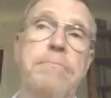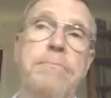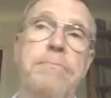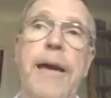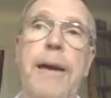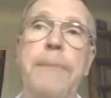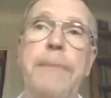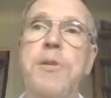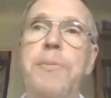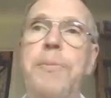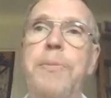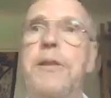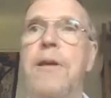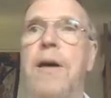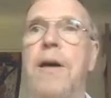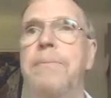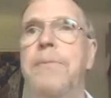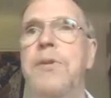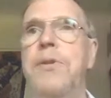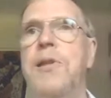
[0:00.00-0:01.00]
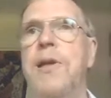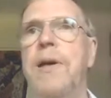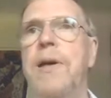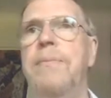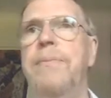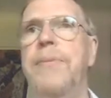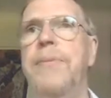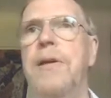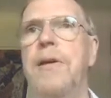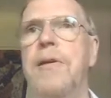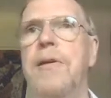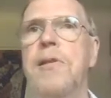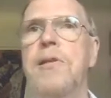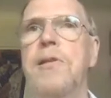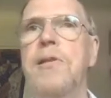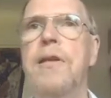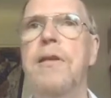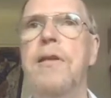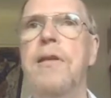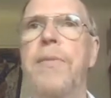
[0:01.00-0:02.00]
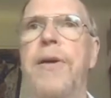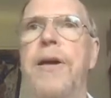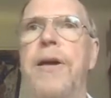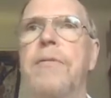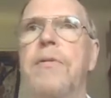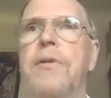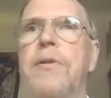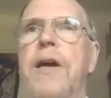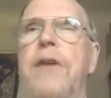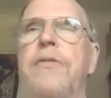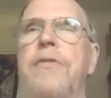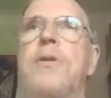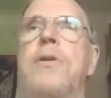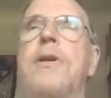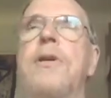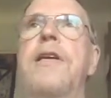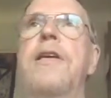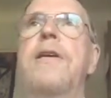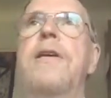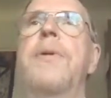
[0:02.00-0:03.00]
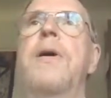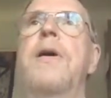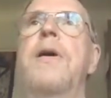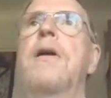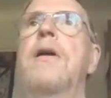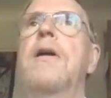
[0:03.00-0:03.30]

perhaps a bit cumbersome, because the central bank would have to keep